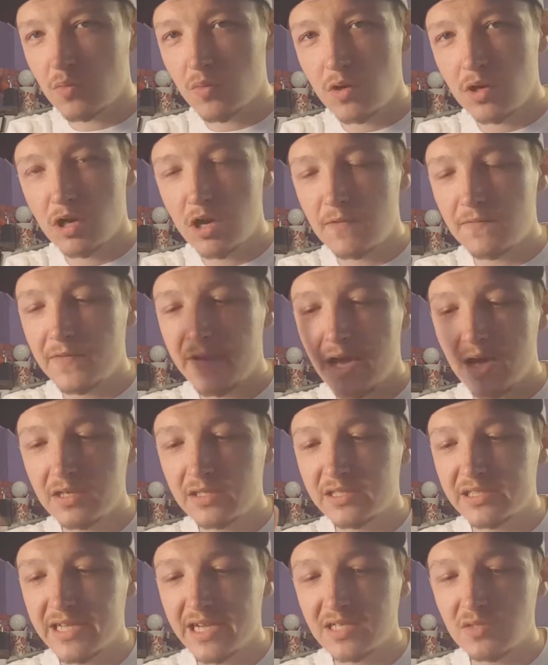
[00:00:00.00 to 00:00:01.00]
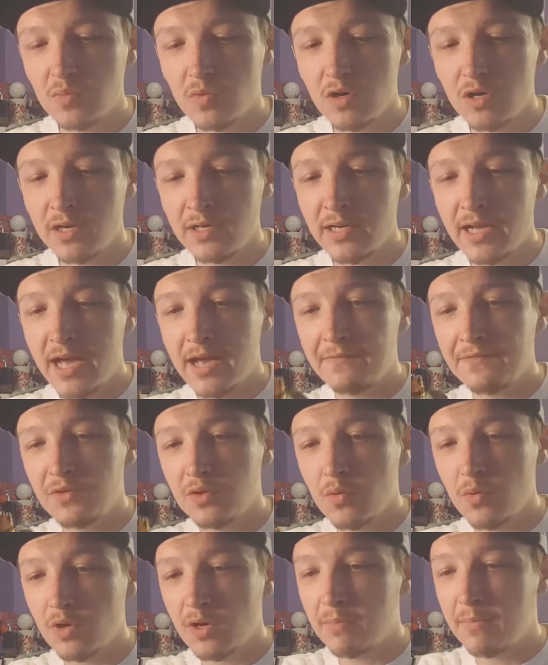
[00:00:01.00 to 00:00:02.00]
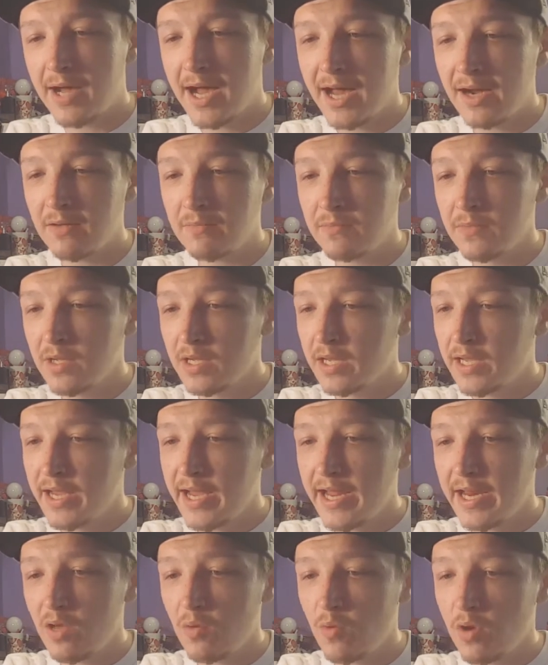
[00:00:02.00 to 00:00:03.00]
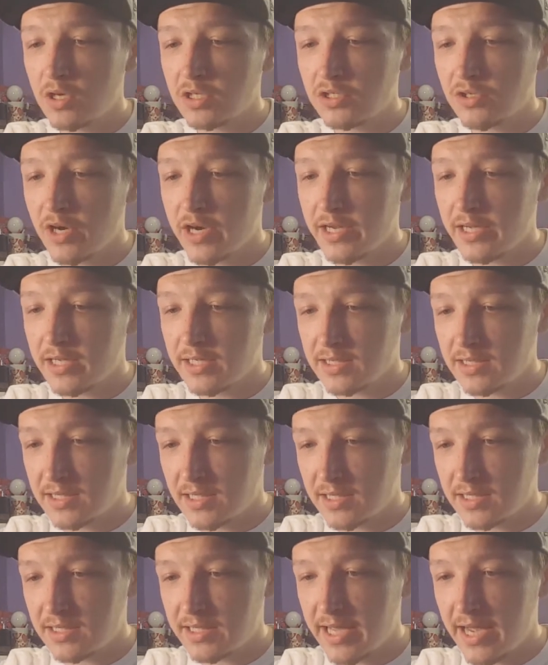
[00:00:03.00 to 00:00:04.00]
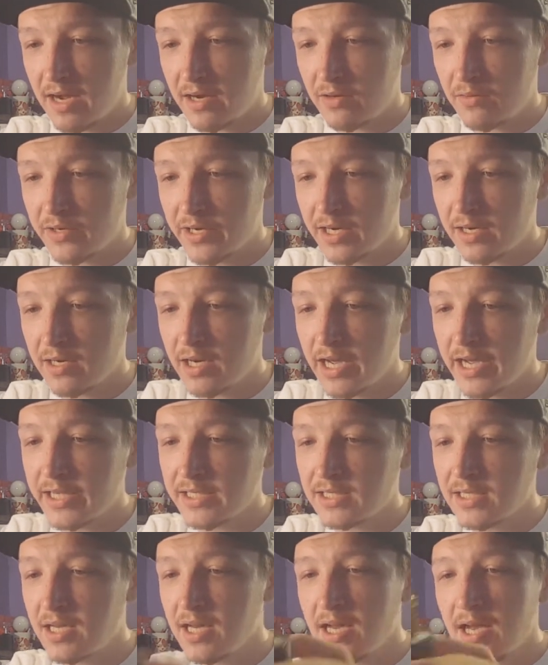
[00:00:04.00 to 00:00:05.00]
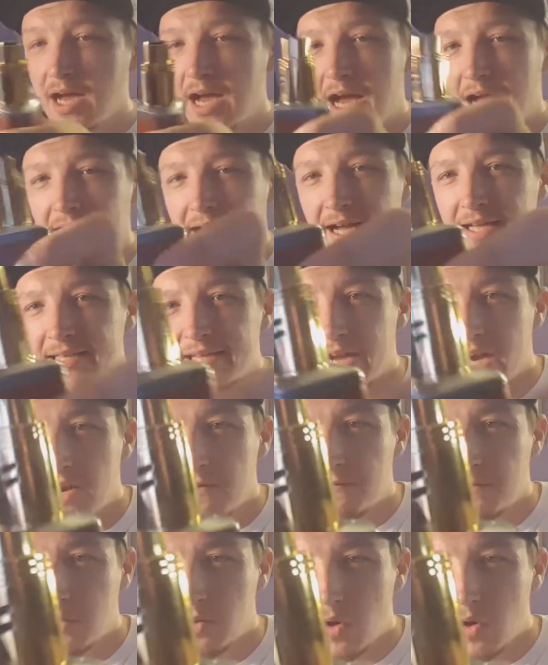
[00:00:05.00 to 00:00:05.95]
one off. Now it just has 1. I have 2 on the bottom, and it works great. It sits down on here nice. I got the airflow